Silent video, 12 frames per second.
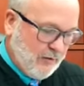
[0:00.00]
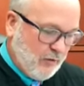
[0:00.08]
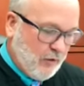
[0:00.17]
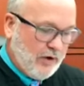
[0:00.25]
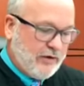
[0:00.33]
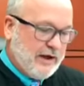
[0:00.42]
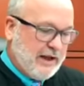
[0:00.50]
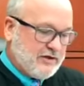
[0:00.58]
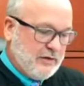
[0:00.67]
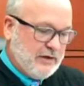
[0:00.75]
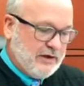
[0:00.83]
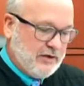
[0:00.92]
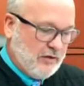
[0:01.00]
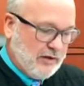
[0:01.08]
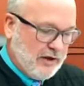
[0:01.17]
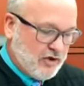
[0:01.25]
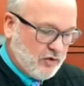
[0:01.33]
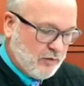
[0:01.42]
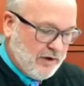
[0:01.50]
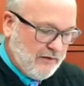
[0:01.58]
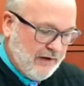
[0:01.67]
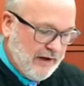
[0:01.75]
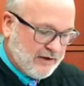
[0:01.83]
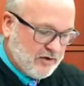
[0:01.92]
What other dates do we need to do? Initial
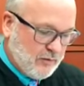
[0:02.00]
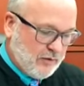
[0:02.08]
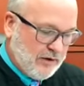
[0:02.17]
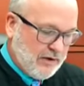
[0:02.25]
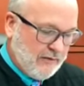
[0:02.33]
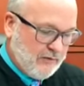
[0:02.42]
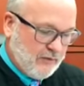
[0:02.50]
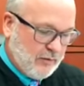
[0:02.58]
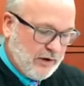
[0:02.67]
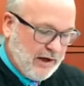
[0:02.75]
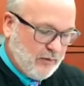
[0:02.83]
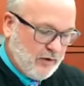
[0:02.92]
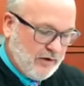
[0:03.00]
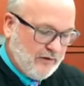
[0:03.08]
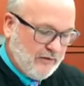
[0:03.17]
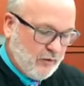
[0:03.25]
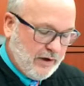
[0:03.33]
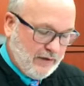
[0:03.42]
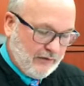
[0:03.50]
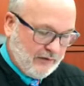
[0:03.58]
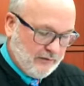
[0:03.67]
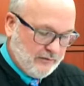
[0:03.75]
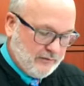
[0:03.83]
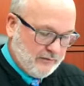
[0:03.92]
brief, answer brief, reply brief, what
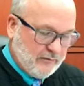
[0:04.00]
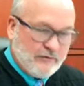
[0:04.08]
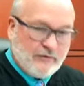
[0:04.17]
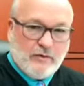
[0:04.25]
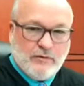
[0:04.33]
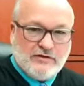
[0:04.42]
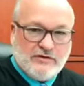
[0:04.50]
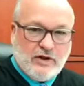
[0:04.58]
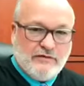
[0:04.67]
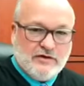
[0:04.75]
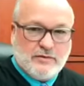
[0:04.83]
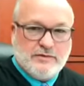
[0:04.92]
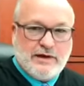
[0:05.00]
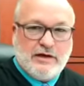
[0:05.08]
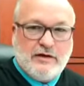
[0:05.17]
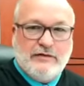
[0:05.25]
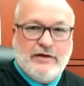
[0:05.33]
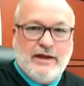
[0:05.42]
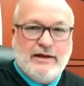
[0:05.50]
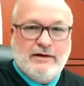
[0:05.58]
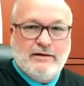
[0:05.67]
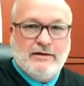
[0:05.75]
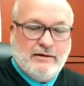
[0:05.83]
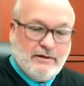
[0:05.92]
else? From Mr. Levin's perspective, and
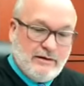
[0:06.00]
then.